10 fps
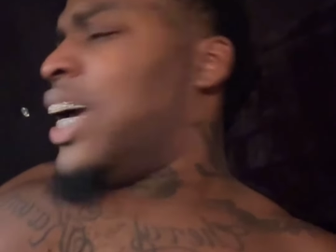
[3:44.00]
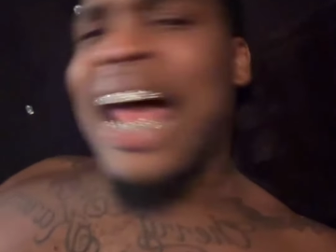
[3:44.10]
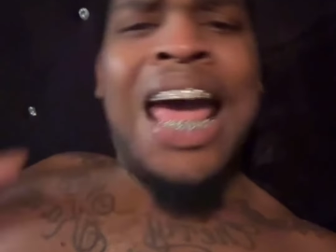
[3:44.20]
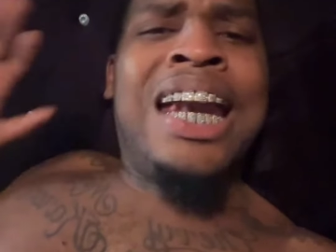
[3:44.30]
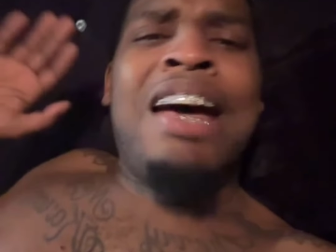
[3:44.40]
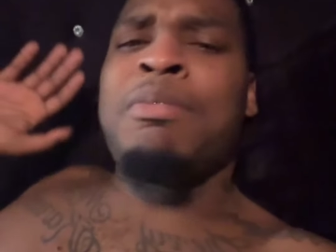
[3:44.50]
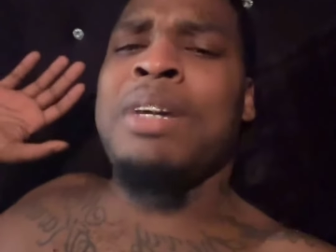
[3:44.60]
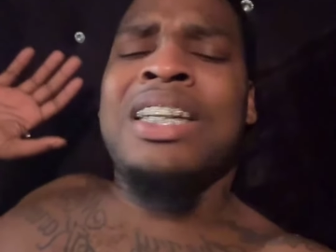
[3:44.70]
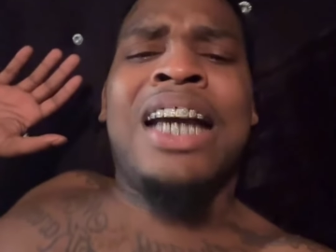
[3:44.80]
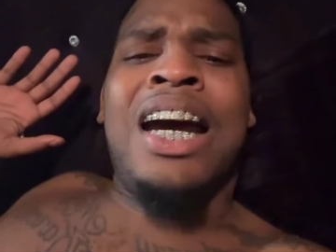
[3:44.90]
And I ain't never
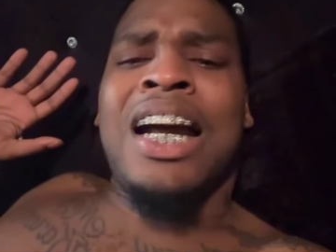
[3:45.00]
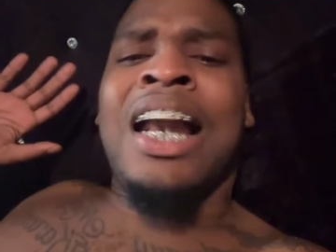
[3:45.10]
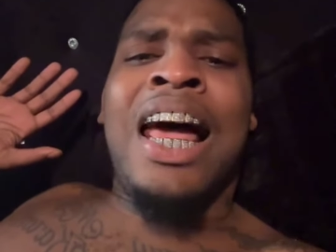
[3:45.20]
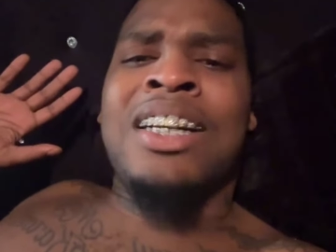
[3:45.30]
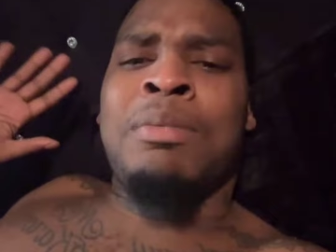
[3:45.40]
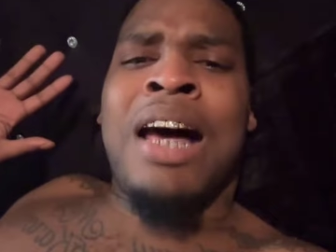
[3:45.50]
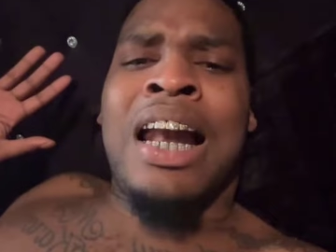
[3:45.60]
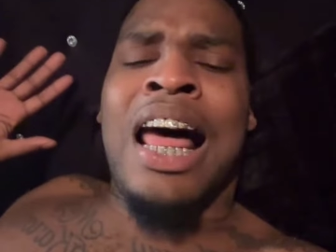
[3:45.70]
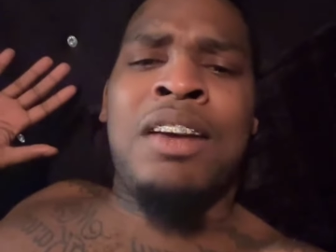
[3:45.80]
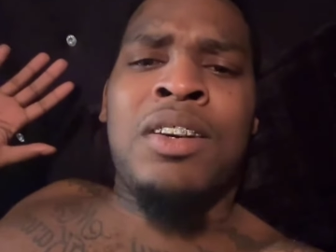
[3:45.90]
been scared of clowns in
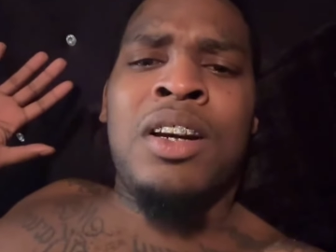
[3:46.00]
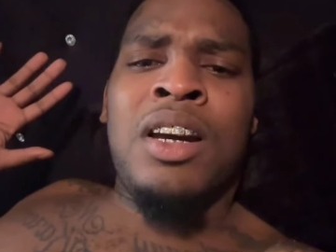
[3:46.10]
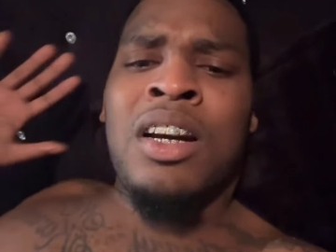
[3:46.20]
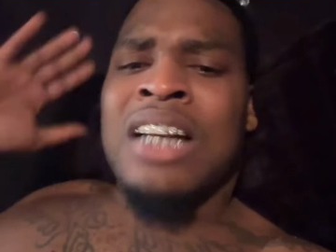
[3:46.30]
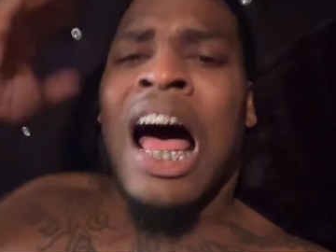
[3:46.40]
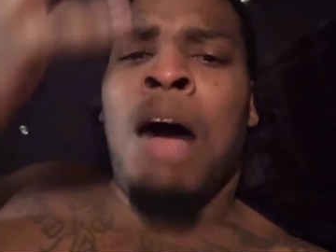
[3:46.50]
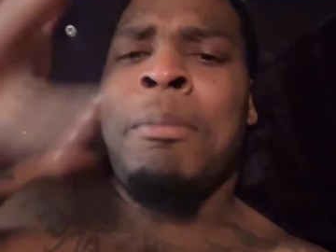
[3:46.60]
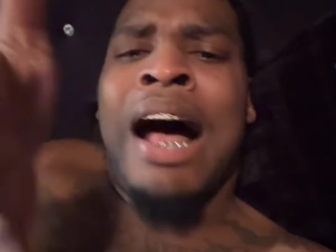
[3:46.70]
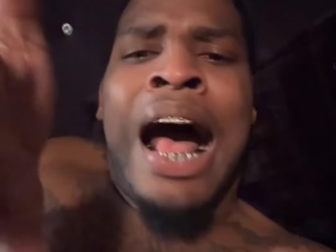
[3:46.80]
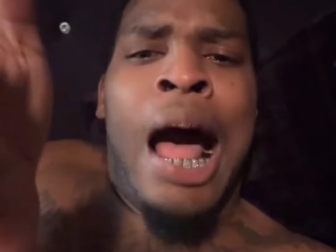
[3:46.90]
my life. Because
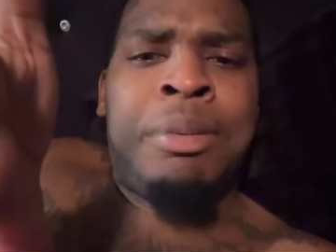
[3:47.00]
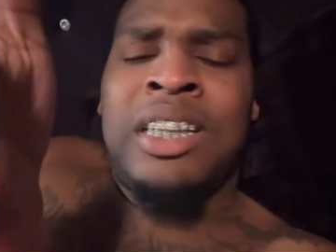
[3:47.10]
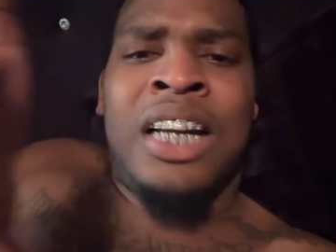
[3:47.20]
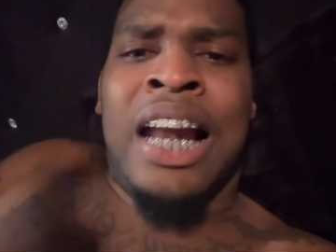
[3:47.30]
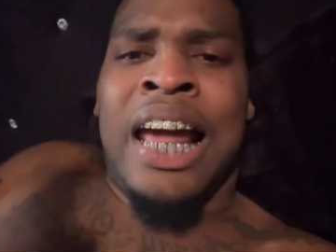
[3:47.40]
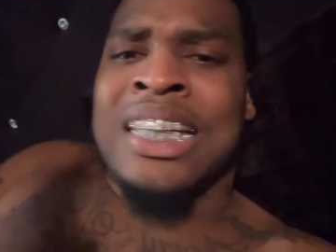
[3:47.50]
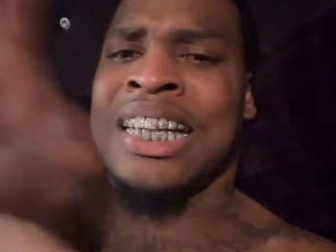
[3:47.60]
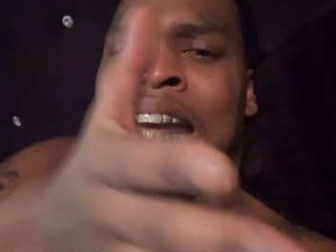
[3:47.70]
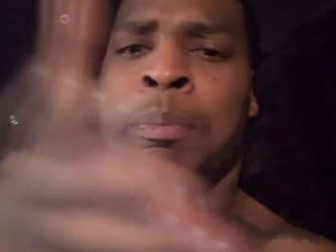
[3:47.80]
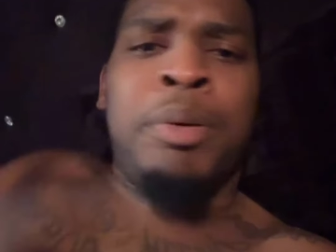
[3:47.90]
all my ops is
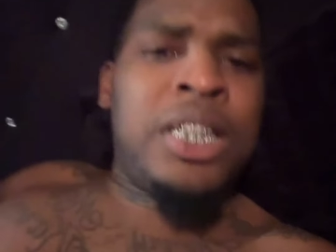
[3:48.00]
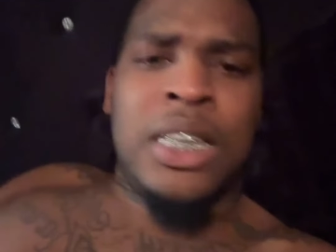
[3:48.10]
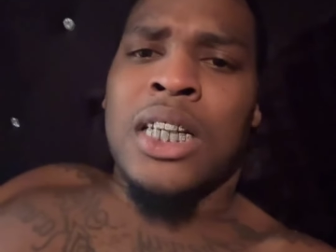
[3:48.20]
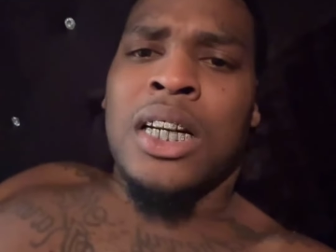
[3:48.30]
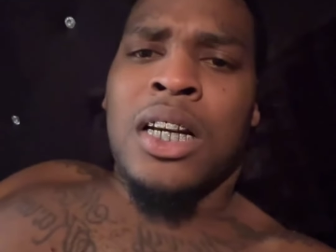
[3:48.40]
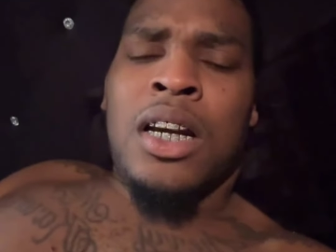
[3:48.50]
clowns and they pussy.